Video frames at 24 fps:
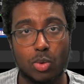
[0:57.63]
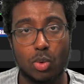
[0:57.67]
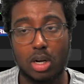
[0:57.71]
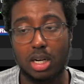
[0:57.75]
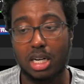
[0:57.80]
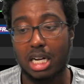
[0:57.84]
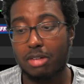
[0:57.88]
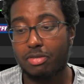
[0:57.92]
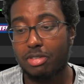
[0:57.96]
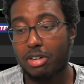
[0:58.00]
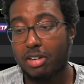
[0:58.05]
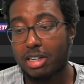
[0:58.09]

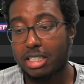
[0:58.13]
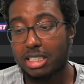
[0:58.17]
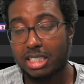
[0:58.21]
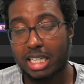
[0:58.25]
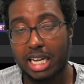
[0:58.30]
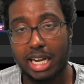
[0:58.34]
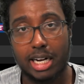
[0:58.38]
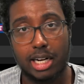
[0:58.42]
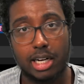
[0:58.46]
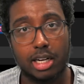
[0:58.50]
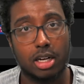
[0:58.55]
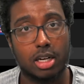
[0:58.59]

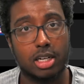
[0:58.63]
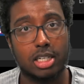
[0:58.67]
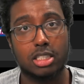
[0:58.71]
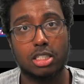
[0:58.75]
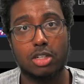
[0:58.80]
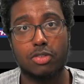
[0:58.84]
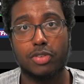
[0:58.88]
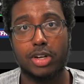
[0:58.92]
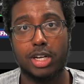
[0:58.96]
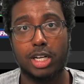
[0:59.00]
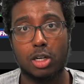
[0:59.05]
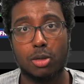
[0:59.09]
Kvaratskhelia is
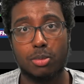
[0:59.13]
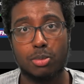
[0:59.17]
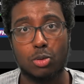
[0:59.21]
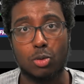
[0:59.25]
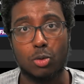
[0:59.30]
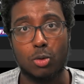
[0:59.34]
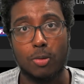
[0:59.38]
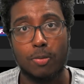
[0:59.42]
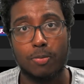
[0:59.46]
available.